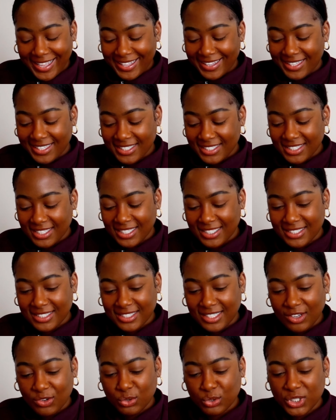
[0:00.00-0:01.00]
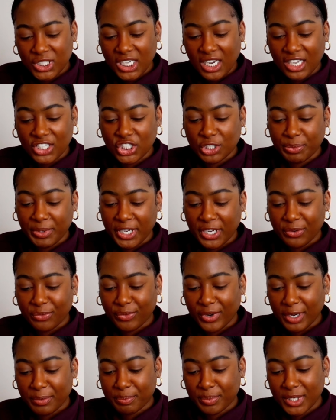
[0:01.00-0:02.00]
This is, oh, she got Jamaican
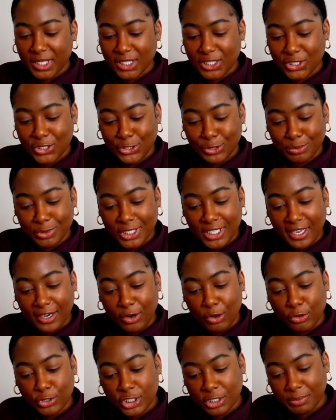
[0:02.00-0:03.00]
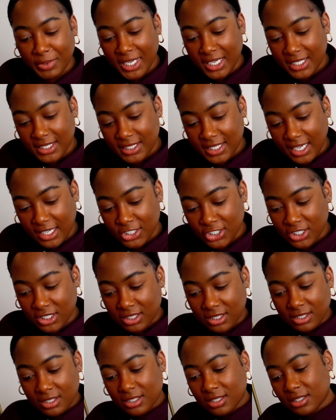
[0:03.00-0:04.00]
red pea soup. She got a whole Jamaican
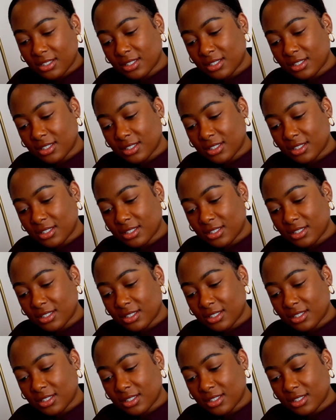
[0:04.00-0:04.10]
section.